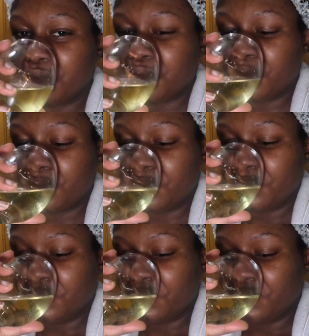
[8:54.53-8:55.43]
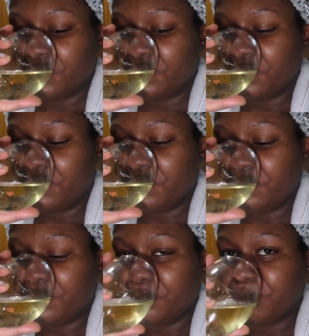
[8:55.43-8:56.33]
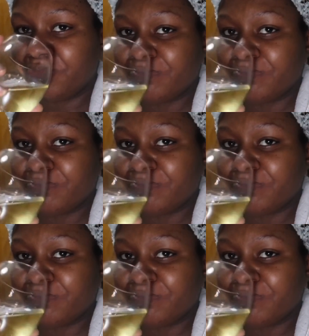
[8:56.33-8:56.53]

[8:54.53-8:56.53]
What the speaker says: Nobody speaks.